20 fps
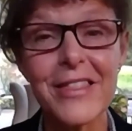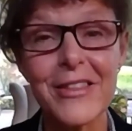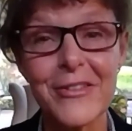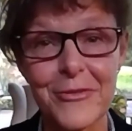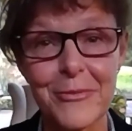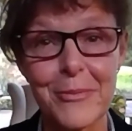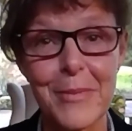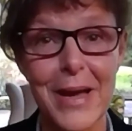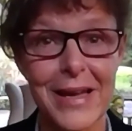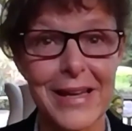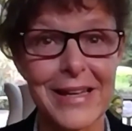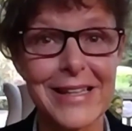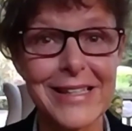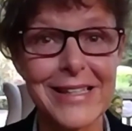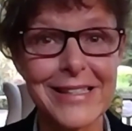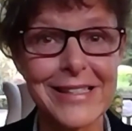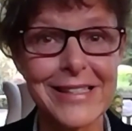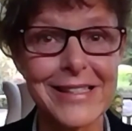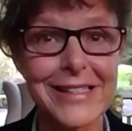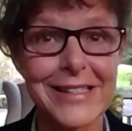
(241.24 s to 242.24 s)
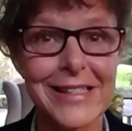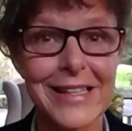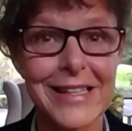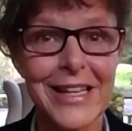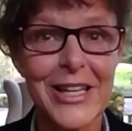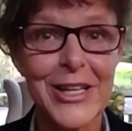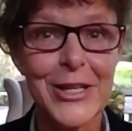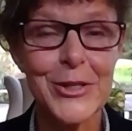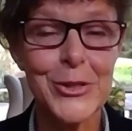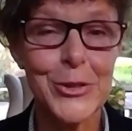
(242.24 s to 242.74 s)
of March
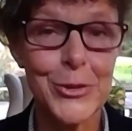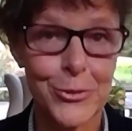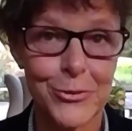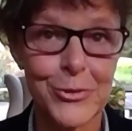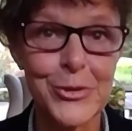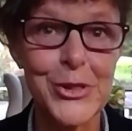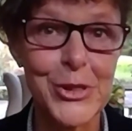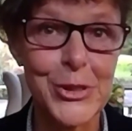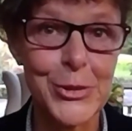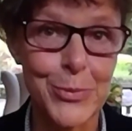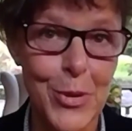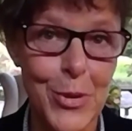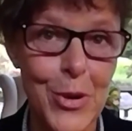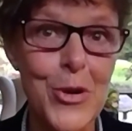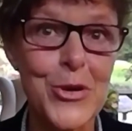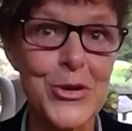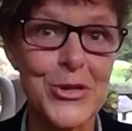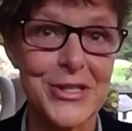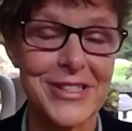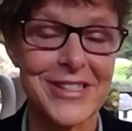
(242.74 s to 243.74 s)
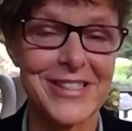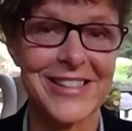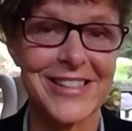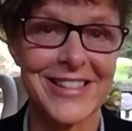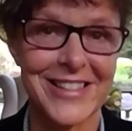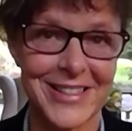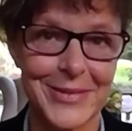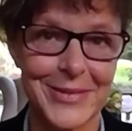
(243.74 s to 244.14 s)
to respond.